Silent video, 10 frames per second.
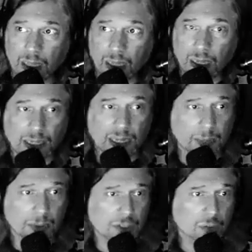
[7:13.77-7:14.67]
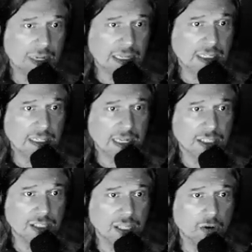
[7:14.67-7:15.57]
Number 26,
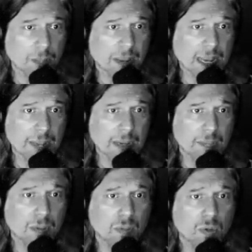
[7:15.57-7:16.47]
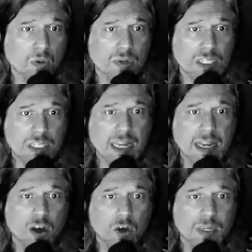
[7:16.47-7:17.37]
don't pay people more to stay
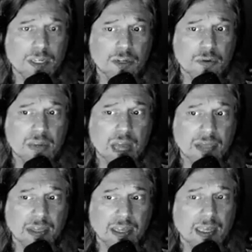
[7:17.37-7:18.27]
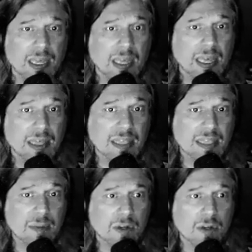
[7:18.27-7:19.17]
home and do nothing than
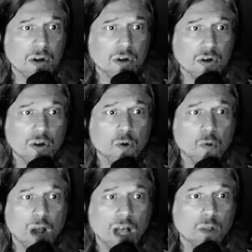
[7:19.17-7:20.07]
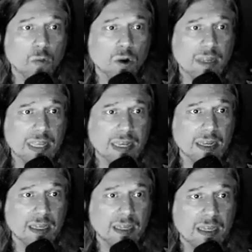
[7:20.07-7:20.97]
they would earn while working.
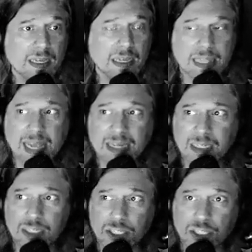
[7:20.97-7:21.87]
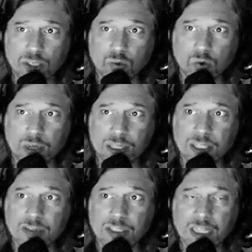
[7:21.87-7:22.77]
That destroys
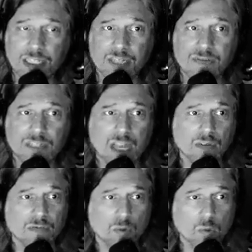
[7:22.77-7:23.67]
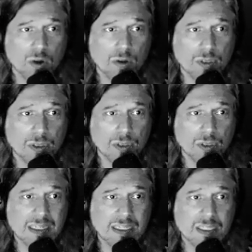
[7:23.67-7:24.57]
their sense of self-worth, and
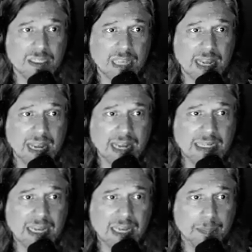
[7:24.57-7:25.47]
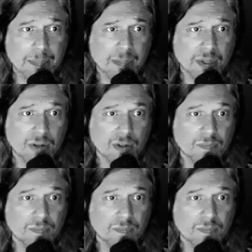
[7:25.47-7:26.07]
it is anti-biblical.